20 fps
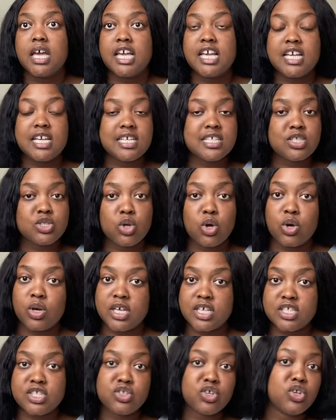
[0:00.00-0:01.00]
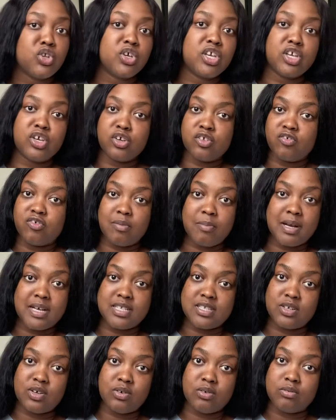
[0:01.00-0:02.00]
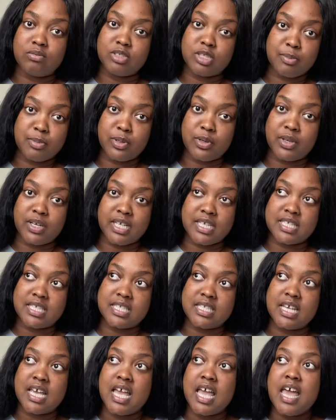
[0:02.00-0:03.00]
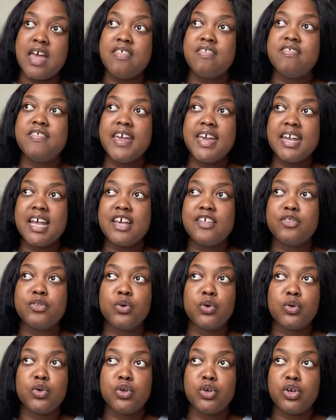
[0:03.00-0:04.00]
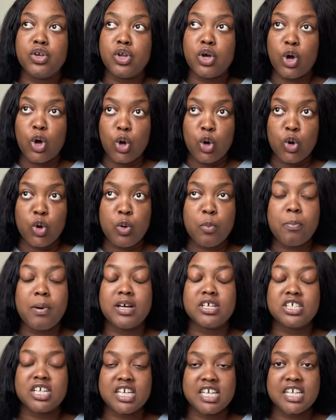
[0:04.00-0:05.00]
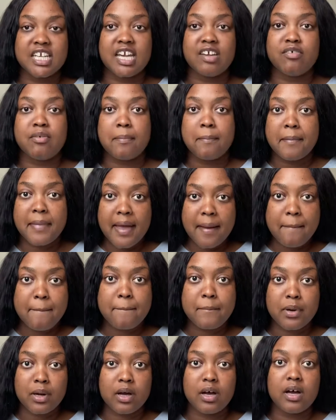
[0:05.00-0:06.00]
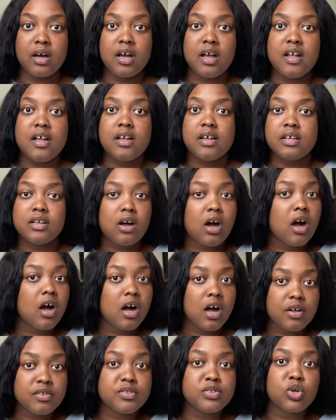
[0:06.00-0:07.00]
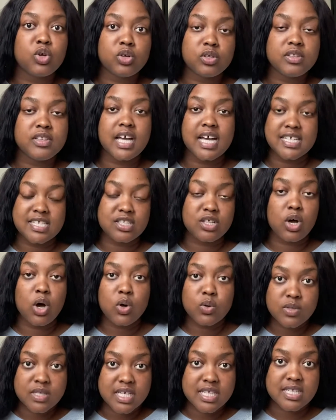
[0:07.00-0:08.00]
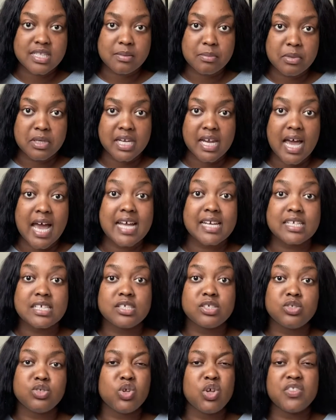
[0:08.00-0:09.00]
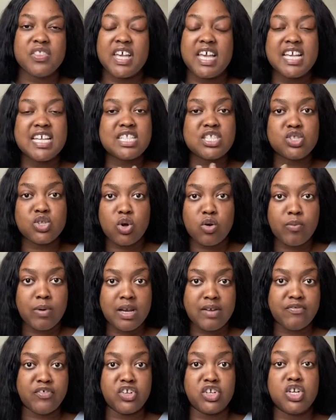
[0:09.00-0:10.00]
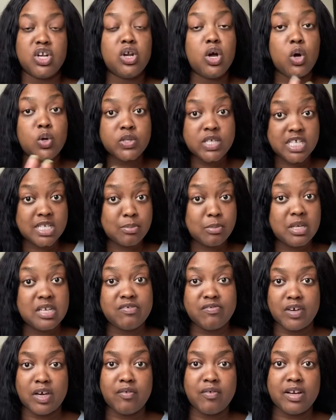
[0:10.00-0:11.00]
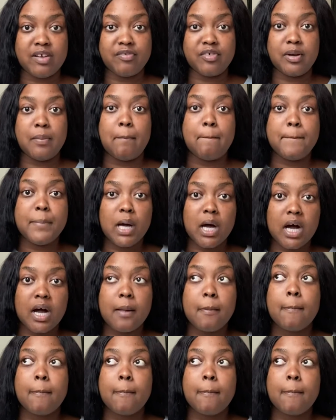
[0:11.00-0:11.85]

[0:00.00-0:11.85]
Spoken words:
it's not looking good for my soul, to be honest. Then I thought, no, but Shanage, remember, that's the Old Testament, and not that it's not relevant, the Old Testament is very relevant, but